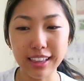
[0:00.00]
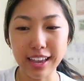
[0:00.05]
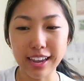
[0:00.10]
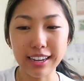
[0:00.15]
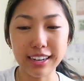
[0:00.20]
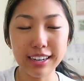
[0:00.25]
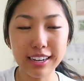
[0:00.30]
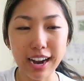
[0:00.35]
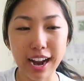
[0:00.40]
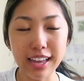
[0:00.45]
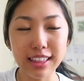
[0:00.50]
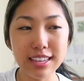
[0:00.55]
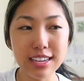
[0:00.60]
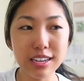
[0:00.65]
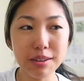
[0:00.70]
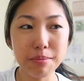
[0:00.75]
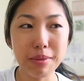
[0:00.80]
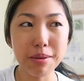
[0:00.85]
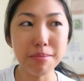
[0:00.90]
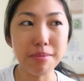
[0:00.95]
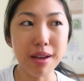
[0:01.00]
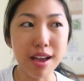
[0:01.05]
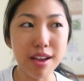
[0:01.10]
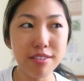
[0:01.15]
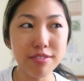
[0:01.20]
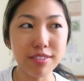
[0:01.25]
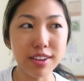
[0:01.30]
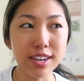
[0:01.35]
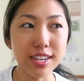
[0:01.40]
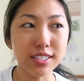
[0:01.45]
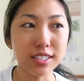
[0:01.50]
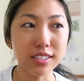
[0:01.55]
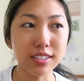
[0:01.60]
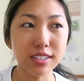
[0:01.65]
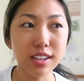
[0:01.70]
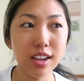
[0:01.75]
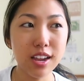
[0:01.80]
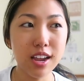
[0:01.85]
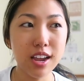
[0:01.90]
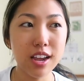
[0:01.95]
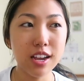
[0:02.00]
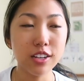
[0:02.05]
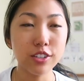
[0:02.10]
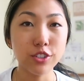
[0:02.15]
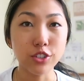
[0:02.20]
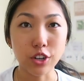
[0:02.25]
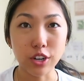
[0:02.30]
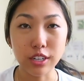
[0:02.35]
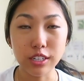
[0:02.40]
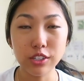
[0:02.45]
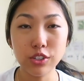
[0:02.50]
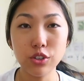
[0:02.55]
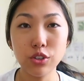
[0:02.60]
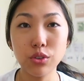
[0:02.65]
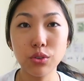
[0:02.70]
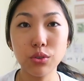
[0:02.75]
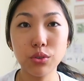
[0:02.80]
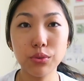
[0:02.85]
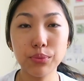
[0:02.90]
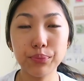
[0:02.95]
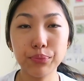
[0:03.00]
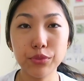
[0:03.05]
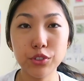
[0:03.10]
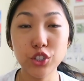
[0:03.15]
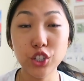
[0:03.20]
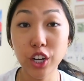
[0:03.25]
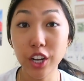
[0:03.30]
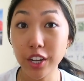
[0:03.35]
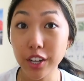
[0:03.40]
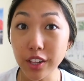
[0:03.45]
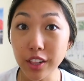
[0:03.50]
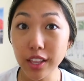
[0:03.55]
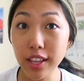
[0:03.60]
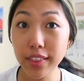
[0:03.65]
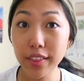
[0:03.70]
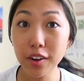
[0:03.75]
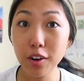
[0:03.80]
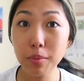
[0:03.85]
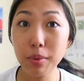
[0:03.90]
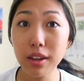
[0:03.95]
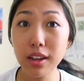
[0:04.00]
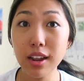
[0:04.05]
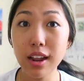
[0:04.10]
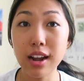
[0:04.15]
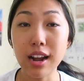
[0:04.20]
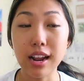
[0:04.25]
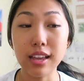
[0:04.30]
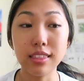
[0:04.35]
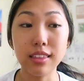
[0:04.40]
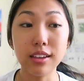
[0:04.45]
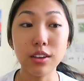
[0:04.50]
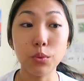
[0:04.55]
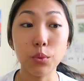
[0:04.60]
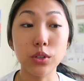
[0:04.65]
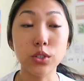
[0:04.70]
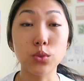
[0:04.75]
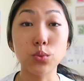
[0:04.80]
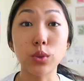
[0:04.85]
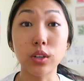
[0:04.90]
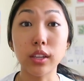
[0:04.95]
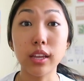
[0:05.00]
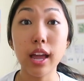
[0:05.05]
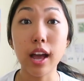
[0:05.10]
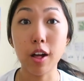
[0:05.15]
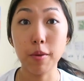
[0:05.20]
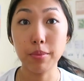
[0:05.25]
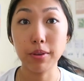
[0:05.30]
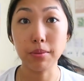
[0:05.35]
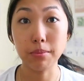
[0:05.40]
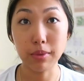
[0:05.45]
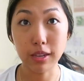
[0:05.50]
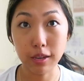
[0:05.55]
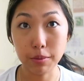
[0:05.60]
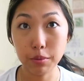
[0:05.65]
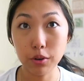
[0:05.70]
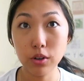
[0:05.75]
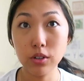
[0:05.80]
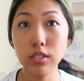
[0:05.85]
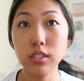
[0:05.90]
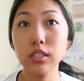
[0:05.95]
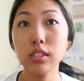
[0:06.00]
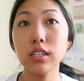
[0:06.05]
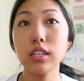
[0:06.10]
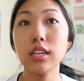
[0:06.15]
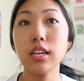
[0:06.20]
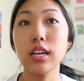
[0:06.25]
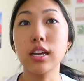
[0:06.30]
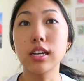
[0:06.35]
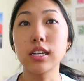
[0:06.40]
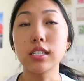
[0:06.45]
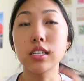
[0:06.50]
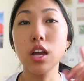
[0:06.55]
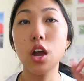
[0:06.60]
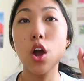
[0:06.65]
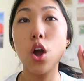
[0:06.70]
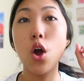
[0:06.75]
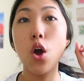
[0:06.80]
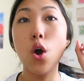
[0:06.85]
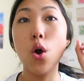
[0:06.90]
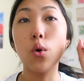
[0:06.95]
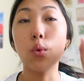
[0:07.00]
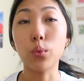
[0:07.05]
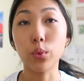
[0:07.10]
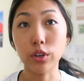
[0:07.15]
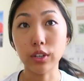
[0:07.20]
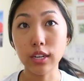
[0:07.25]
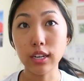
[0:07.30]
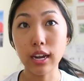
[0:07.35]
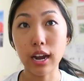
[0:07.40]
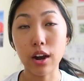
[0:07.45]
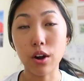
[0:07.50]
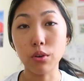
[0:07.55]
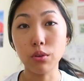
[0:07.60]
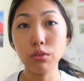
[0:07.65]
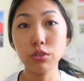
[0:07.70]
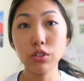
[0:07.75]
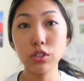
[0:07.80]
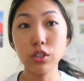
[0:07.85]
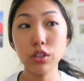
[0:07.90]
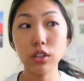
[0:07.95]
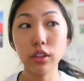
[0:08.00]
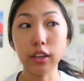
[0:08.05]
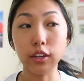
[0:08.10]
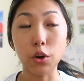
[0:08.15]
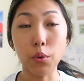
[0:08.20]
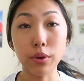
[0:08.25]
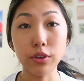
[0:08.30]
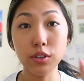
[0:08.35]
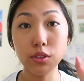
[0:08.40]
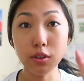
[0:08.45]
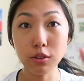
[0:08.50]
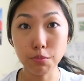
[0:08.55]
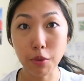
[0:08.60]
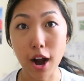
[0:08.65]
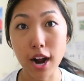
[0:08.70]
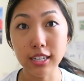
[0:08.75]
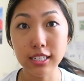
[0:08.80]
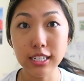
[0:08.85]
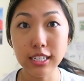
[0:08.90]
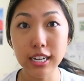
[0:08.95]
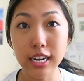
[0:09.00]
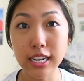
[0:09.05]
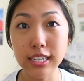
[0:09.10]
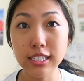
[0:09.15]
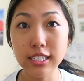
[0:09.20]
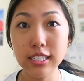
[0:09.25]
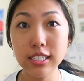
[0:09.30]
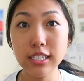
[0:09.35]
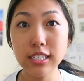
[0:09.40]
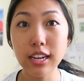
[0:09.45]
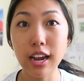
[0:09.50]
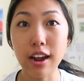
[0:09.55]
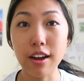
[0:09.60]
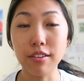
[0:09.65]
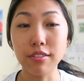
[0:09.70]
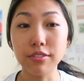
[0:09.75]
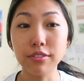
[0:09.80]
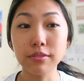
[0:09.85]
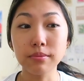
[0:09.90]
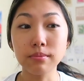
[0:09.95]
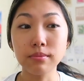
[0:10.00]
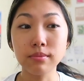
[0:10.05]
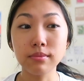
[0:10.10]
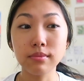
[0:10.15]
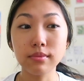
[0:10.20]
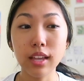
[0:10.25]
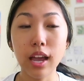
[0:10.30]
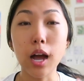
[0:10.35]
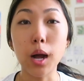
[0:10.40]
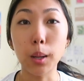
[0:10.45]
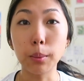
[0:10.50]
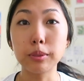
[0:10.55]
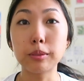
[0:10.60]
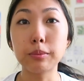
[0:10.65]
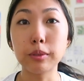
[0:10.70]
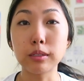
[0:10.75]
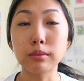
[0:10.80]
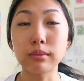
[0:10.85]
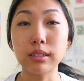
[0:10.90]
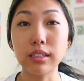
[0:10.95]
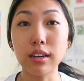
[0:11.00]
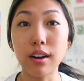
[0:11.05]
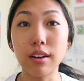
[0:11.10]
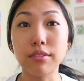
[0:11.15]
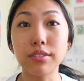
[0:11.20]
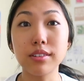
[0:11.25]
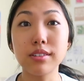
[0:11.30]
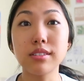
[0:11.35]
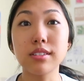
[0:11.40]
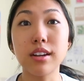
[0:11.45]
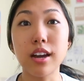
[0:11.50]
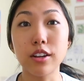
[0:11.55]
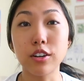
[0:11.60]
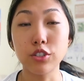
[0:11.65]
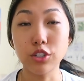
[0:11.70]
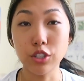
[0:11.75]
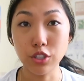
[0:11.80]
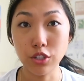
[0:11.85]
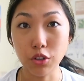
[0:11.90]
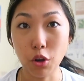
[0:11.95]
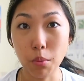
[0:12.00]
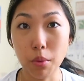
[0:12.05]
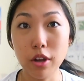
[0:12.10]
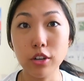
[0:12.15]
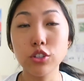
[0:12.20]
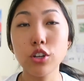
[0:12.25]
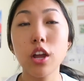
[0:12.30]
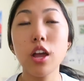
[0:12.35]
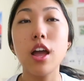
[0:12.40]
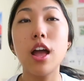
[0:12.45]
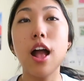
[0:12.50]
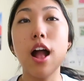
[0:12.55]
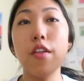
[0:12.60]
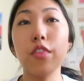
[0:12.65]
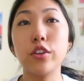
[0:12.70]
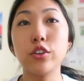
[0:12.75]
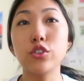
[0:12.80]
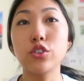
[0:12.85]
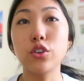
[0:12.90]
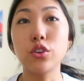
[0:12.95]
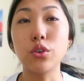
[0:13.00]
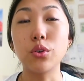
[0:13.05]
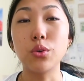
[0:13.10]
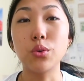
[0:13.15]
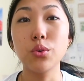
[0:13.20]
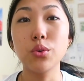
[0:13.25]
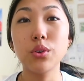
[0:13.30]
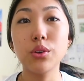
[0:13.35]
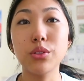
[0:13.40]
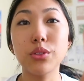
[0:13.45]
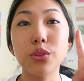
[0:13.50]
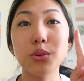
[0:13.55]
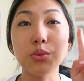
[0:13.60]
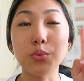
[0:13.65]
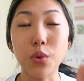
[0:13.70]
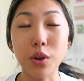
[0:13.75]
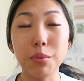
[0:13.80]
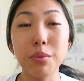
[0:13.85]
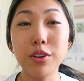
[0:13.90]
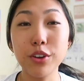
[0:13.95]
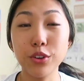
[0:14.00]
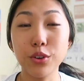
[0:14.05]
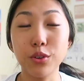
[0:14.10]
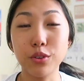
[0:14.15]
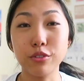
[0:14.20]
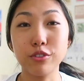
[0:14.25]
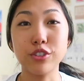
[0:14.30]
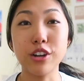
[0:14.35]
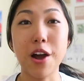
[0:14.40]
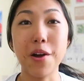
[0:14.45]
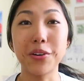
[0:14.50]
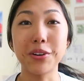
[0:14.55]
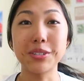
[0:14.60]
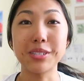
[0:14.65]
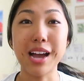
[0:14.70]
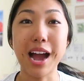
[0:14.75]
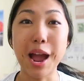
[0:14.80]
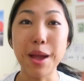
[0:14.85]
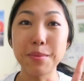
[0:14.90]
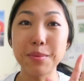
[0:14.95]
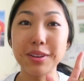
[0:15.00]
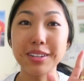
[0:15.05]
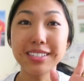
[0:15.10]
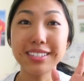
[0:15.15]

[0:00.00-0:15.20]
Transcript: Like, I think my meh phase is starting to chill a little bit. And I think what's really helping me personally is working out, like going to those boxing classes have helped build my confidence and energy so much. And then two, those one minute cold showers, I'm